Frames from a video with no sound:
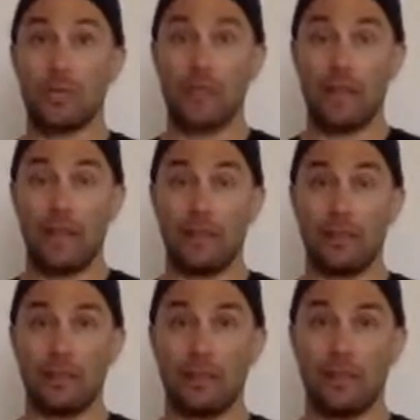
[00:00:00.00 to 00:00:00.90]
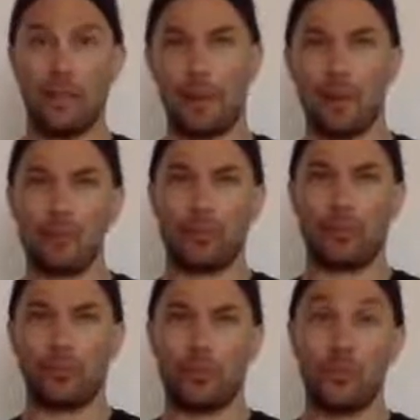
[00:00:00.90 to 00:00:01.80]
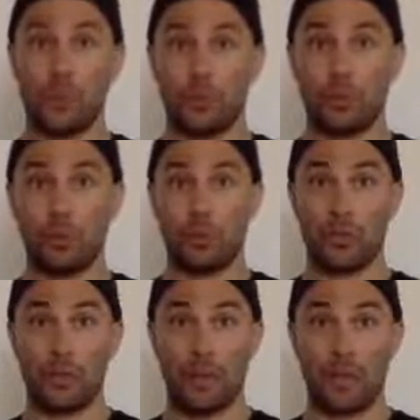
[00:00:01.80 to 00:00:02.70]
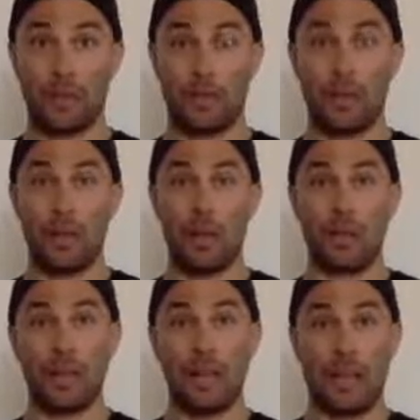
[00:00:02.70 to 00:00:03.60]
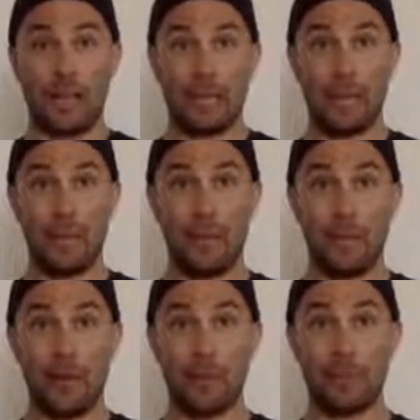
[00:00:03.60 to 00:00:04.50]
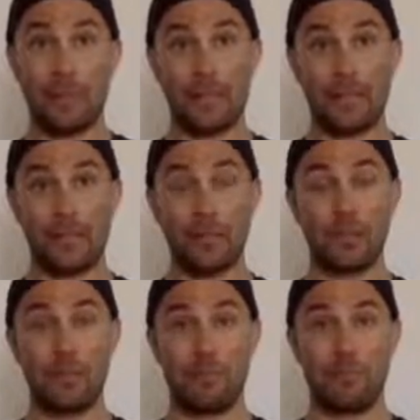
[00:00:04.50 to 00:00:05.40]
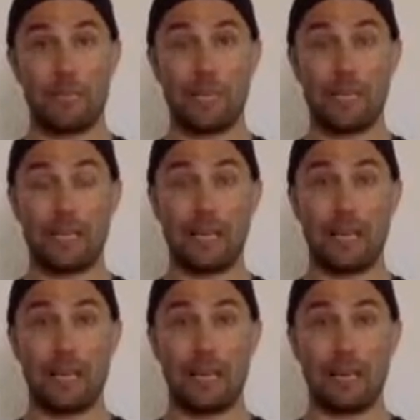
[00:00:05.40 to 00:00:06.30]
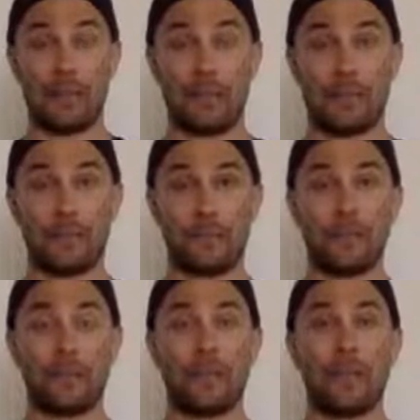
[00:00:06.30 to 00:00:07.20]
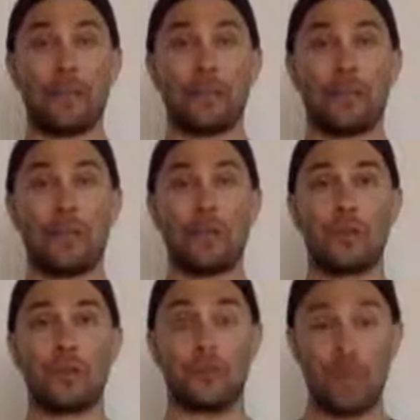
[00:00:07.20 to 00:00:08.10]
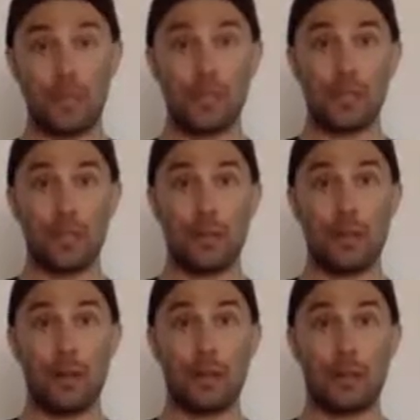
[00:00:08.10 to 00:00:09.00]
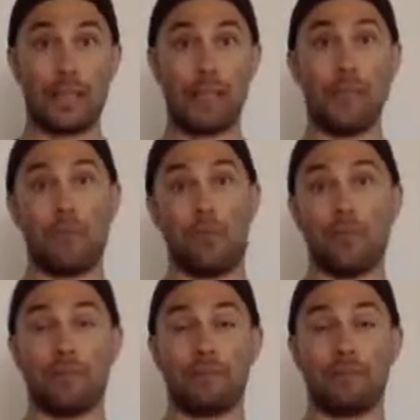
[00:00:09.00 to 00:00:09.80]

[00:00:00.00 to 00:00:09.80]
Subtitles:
navel, about 2/3 of the way as well, and come up, that's going to be in line. So this isn't a key point.